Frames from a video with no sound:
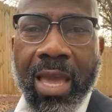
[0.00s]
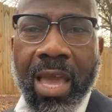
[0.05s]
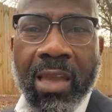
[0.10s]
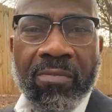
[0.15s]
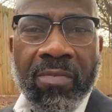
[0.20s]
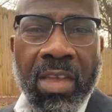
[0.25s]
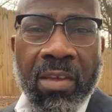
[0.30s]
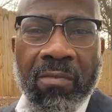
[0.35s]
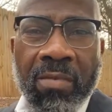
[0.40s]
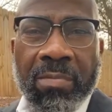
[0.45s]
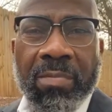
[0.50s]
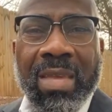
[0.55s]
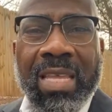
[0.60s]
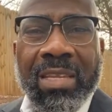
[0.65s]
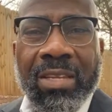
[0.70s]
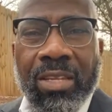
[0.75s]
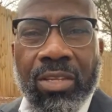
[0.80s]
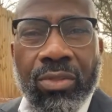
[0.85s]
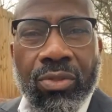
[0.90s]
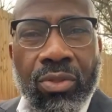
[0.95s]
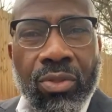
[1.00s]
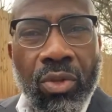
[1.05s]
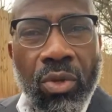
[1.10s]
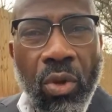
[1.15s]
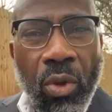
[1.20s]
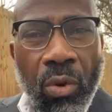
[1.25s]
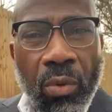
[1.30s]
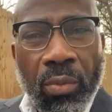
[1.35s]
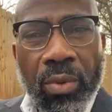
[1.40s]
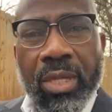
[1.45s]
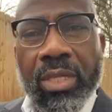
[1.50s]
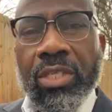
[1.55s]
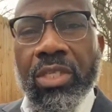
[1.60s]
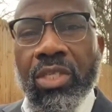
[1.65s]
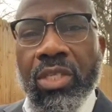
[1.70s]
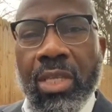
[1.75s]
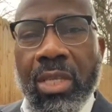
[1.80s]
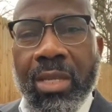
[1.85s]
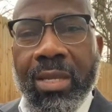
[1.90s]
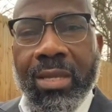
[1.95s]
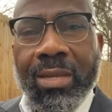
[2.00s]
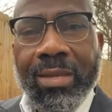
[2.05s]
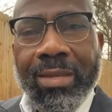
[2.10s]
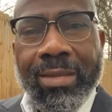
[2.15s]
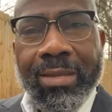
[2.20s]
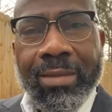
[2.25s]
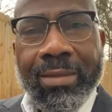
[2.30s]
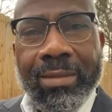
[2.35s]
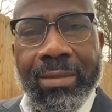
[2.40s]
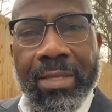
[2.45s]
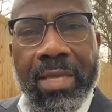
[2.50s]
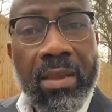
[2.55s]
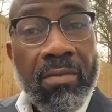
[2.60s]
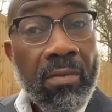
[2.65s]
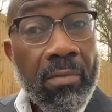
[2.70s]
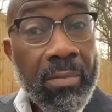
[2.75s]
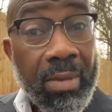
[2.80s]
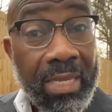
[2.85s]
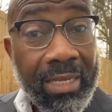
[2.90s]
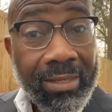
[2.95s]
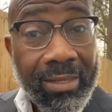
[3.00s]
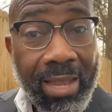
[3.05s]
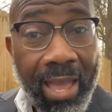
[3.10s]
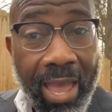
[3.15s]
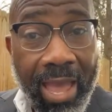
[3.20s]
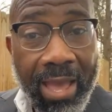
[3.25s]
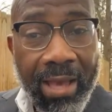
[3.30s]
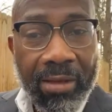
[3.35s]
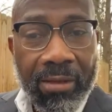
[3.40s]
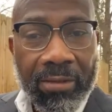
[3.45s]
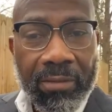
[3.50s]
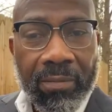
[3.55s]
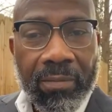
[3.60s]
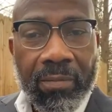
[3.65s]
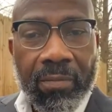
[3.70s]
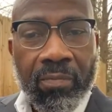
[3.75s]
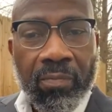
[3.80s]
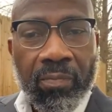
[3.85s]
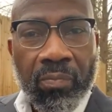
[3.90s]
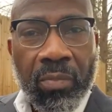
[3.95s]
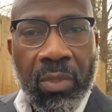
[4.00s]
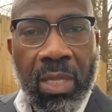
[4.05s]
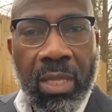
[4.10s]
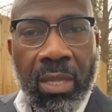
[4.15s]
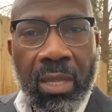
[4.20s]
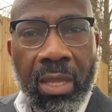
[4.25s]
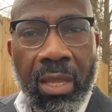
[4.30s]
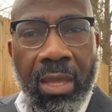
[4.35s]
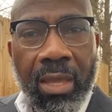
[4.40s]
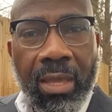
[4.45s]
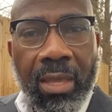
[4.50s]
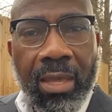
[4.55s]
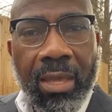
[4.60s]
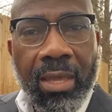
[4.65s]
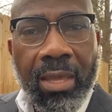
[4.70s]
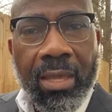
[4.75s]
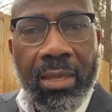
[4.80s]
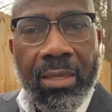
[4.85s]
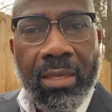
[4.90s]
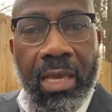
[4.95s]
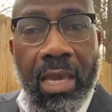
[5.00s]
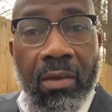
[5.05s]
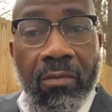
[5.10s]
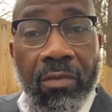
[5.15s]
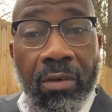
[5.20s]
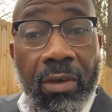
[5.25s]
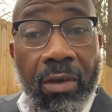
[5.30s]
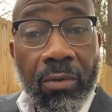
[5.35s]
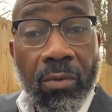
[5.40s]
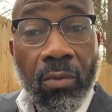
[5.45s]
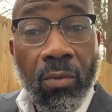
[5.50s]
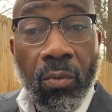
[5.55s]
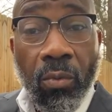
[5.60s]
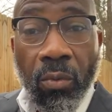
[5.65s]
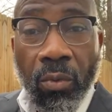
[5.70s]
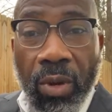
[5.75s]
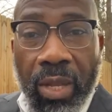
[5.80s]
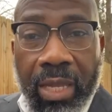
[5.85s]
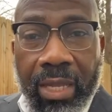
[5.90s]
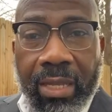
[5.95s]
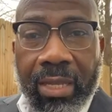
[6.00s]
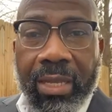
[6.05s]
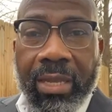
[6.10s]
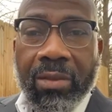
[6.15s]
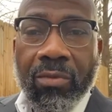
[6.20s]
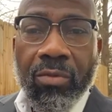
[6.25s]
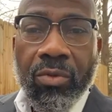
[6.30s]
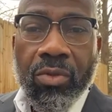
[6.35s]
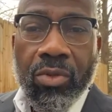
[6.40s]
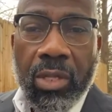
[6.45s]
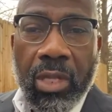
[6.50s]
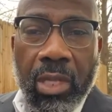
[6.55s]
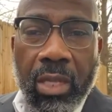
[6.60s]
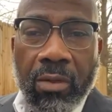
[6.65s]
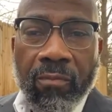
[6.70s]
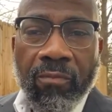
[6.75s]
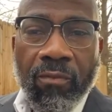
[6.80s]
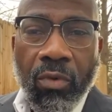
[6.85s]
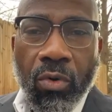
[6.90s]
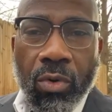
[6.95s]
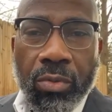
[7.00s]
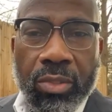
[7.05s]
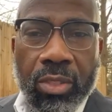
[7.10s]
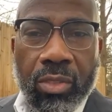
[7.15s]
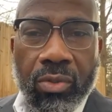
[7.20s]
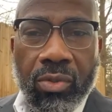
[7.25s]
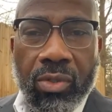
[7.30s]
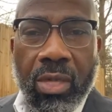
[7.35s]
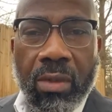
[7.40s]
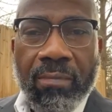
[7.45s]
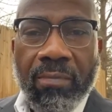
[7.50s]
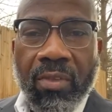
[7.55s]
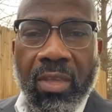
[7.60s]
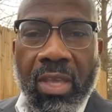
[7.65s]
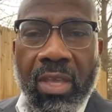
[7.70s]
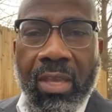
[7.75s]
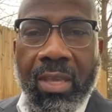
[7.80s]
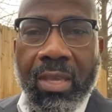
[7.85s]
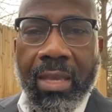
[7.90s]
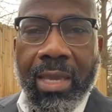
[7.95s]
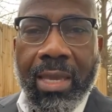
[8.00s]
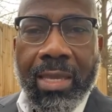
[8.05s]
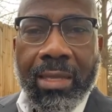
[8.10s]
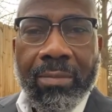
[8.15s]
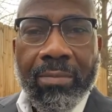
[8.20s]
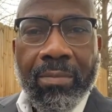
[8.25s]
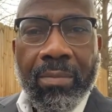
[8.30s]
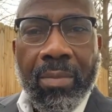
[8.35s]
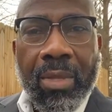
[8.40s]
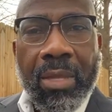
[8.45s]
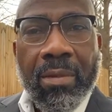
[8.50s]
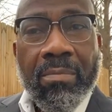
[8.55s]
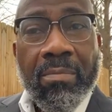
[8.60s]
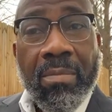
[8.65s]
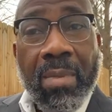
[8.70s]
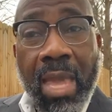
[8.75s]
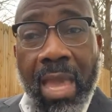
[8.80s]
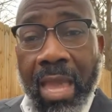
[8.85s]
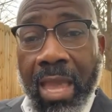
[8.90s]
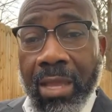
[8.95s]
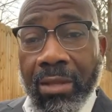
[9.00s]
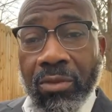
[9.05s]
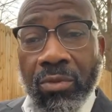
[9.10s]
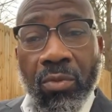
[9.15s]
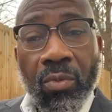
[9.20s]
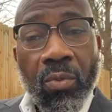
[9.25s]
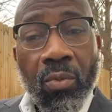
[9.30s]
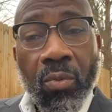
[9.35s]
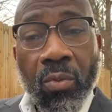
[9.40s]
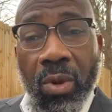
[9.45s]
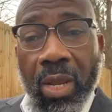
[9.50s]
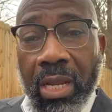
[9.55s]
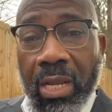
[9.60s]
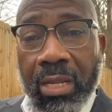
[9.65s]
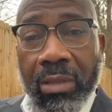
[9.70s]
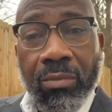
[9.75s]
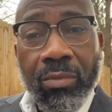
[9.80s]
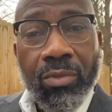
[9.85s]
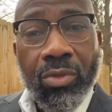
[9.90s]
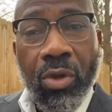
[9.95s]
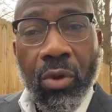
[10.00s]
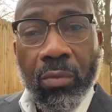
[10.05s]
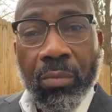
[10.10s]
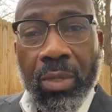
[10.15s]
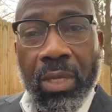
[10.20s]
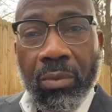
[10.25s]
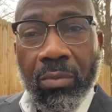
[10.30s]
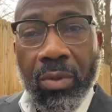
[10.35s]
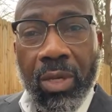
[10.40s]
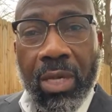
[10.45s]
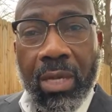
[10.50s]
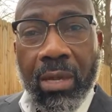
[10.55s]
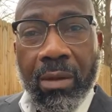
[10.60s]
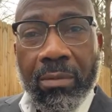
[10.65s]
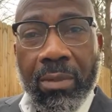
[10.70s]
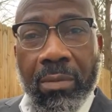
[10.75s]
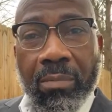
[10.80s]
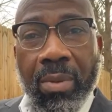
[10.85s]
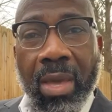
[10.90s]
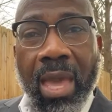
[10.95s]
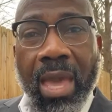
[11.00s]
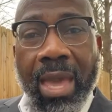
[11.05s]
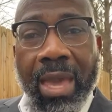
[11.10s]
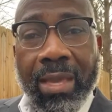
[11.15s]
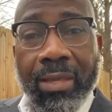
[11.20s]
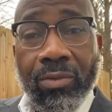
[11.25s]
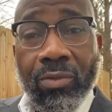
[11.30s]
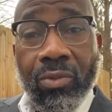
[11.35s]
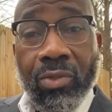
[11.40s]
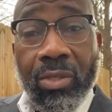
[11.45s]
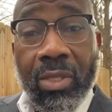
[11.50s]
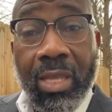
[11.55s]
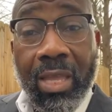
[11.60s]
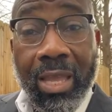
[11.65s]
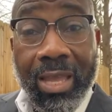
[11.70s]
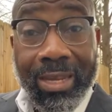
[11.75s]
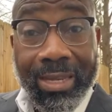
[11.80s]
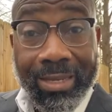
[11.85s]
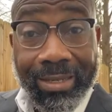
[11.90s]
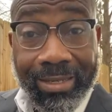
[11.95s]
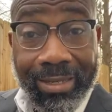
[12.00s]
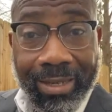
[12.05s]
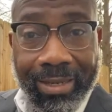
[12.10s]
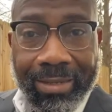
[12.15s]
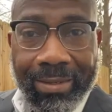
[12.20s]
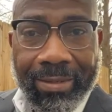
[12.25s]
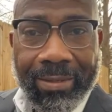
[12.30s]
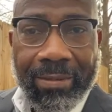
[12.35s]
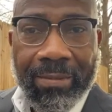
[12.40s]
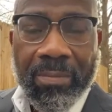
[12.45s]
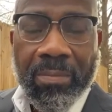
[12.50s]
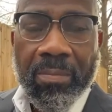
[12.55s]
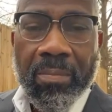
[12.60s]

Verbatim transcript: Have you ever been discouraged? You ever been down? You ever really was looking forward to something and man, you really was hoping it would come to pass and it didn't?